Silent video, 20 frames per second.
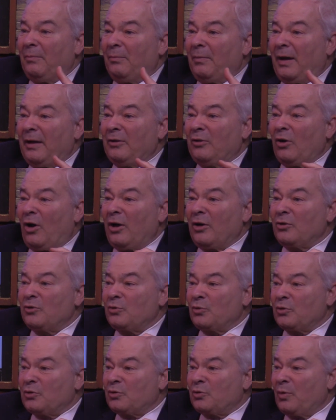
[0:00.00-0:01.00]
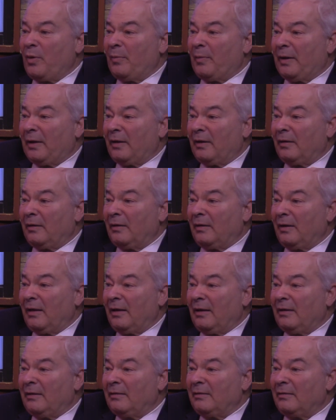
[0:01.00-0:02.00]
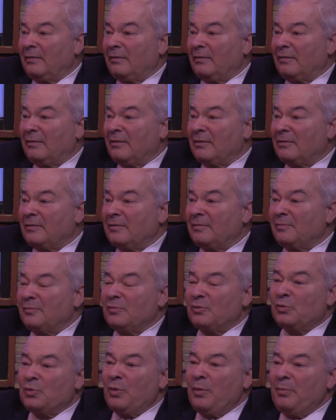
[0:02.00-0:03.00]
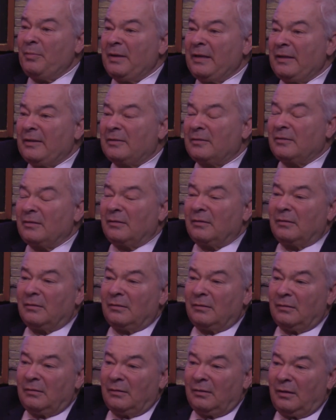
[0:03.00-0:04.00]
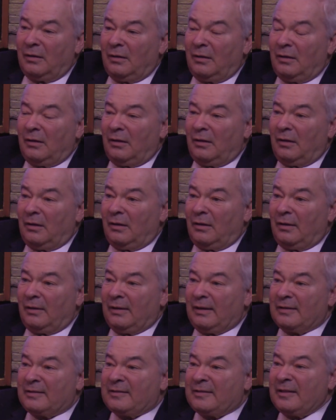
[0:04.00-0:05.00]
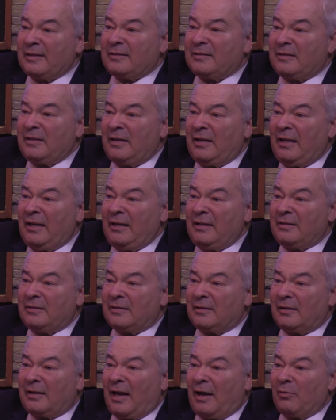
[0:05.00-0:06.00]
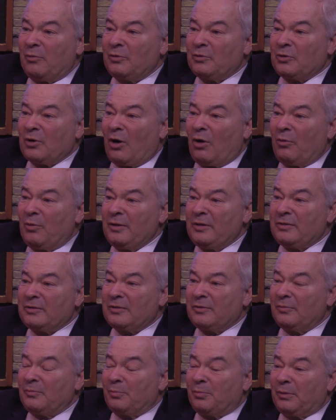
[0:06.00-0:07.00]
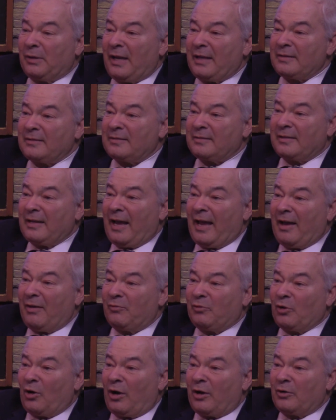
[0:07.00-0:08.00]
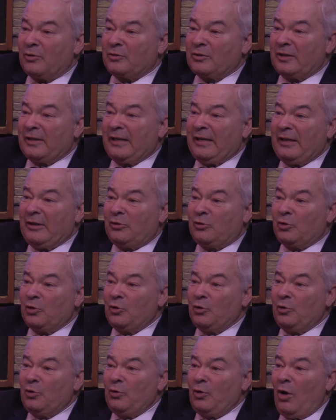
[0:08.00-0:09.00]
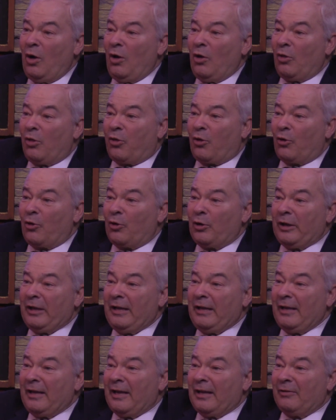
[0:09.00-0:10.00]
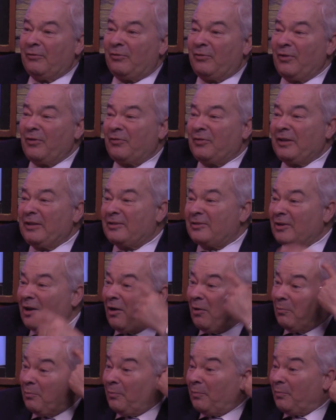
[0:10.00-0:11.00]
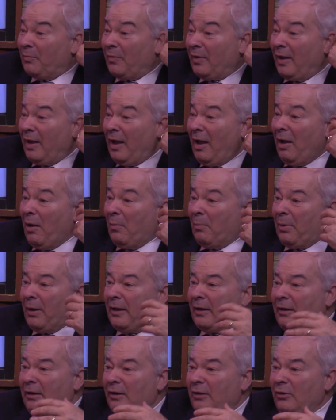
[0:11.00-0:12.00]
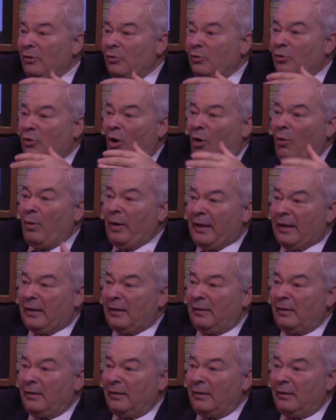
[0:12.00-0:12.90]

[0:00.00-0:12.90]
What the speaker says: my daughters were swimming, and the swim meets there's 60 heats, and I was always blessed to have daughters in heat 2, 30, and 50 some. But you'd go in,